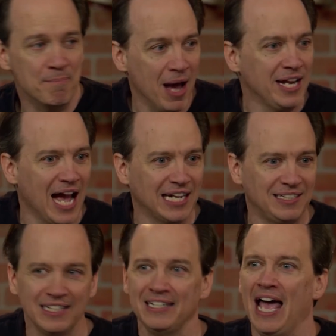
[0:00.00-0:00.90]
Money I
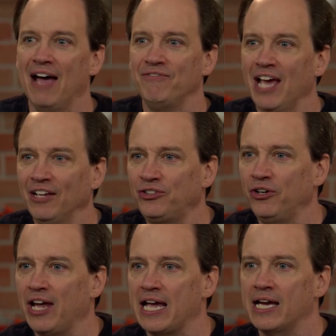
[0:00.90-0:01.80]
didn't have
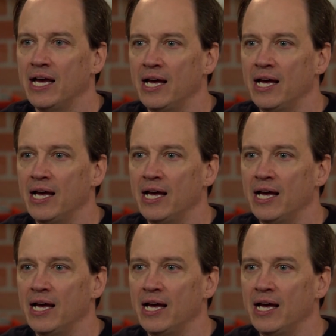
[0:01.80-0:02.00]
yesterday.